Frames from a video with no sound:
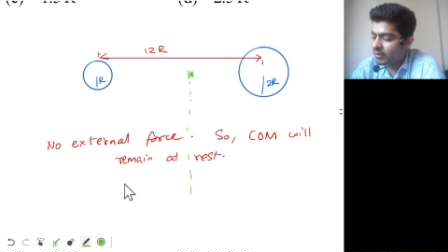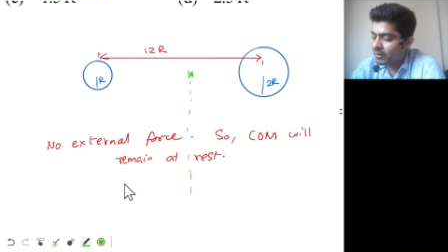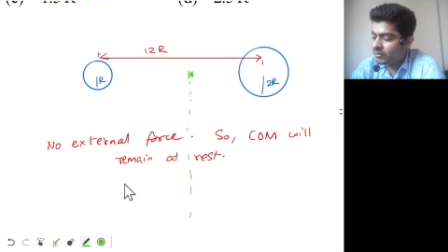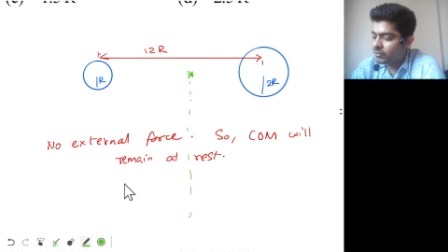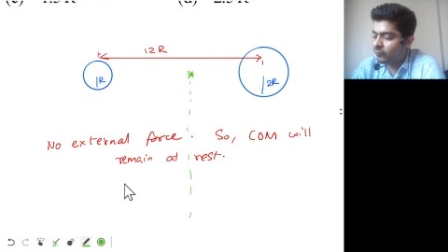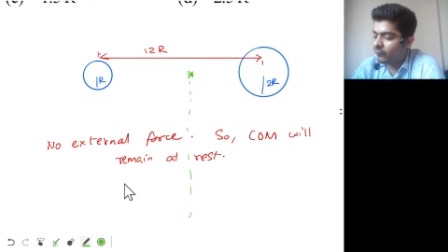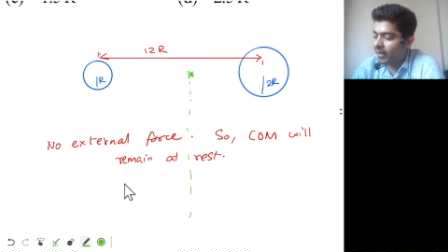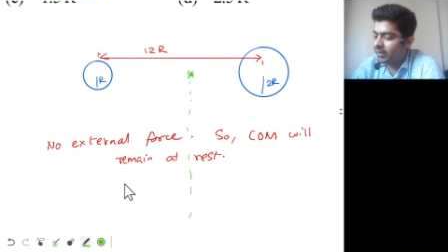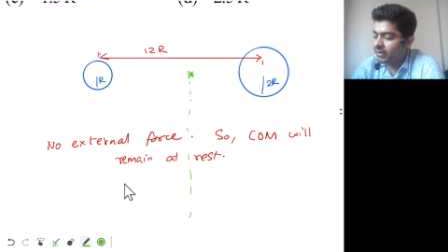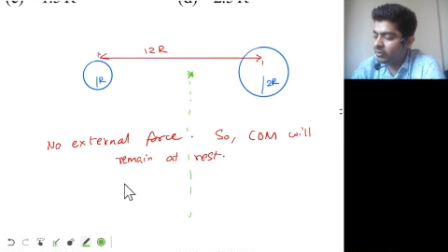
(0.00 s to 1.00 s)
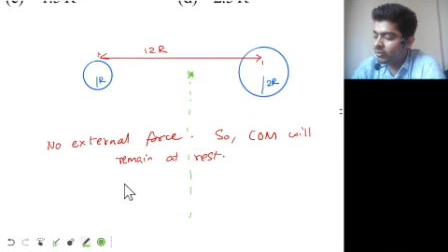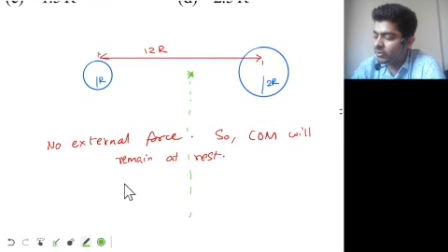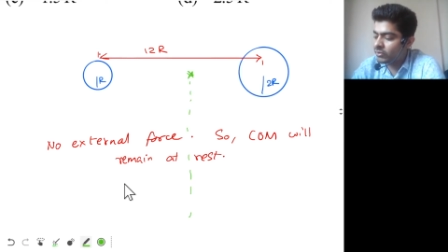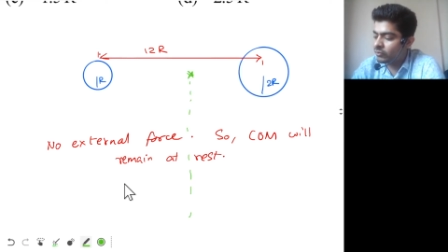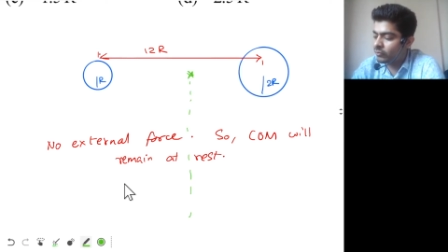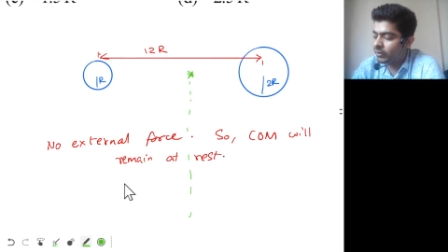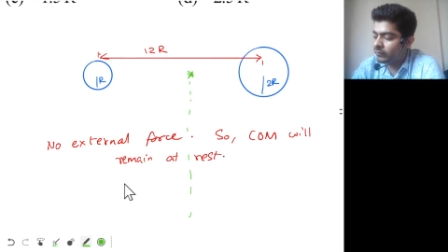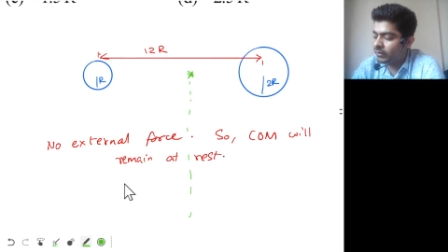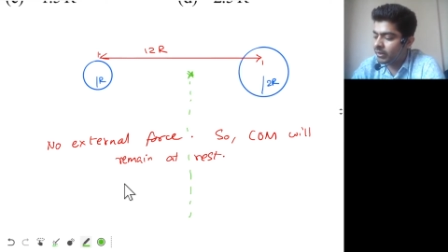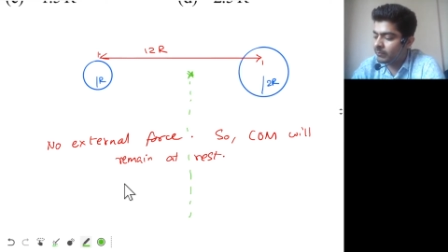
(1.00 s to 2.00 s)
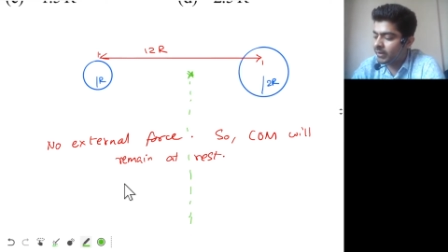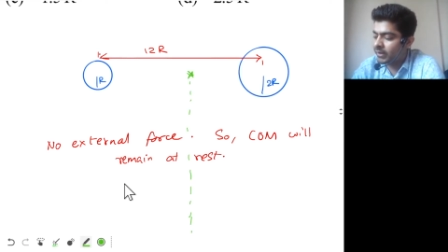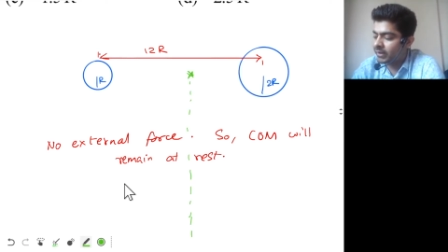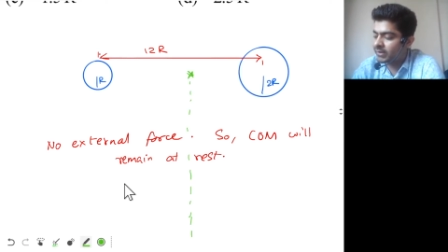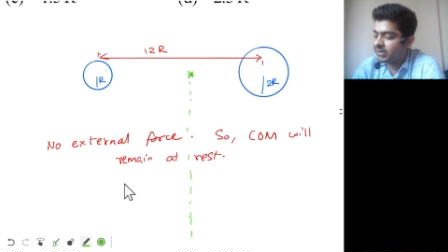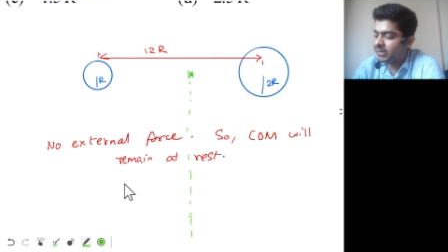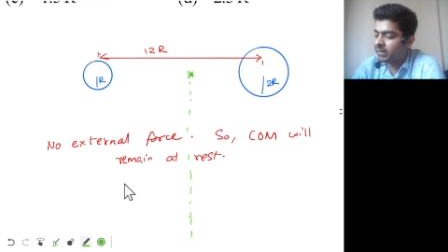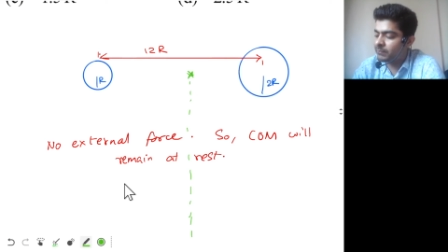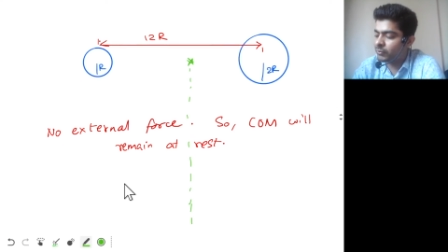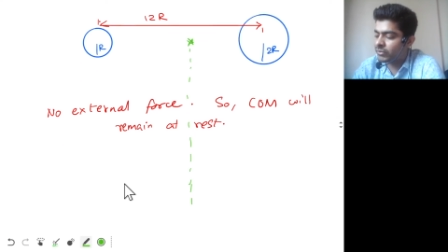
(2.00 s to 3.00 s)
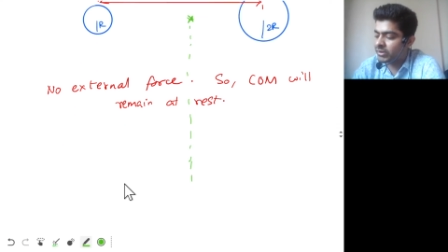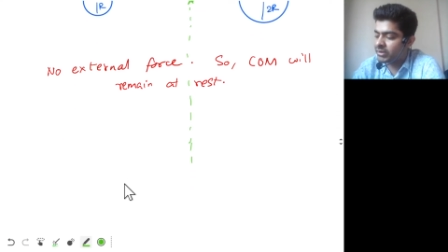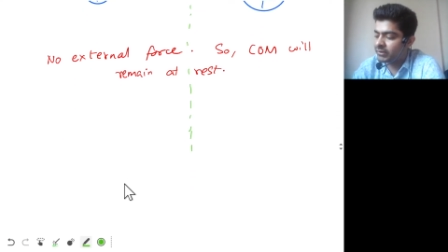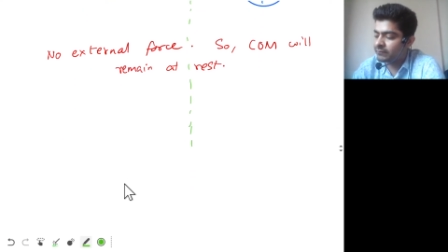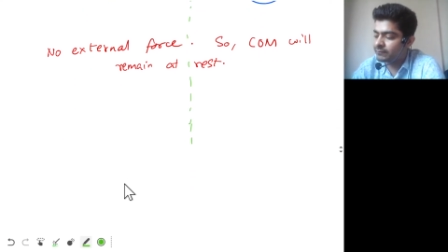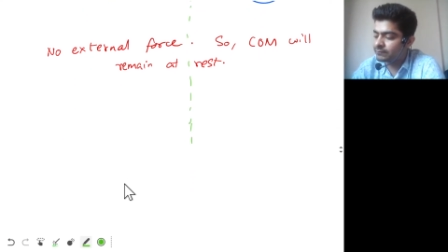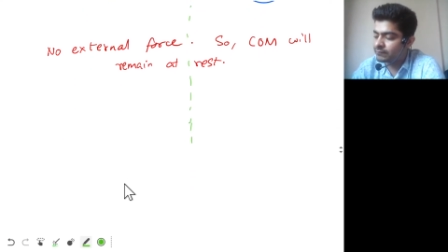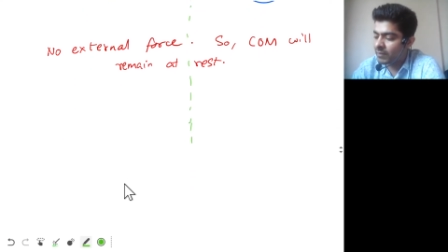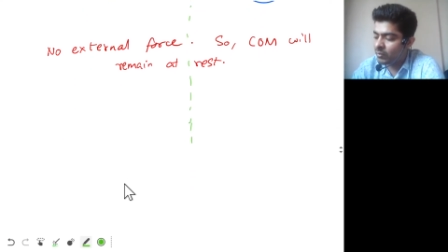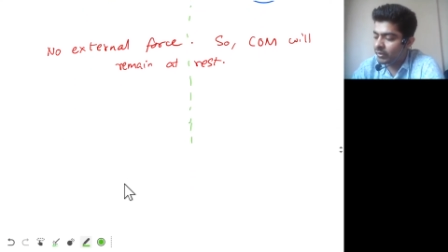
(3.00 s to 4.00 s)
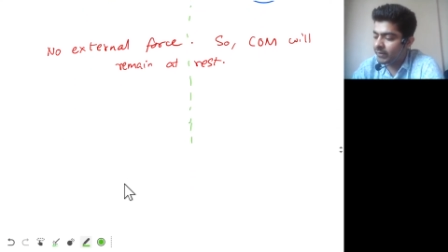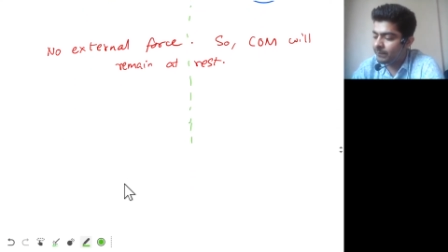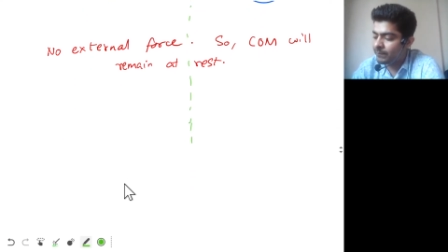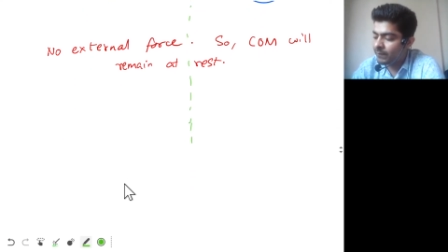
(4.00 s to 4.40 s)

So finally also it will remain at the same position. Okay,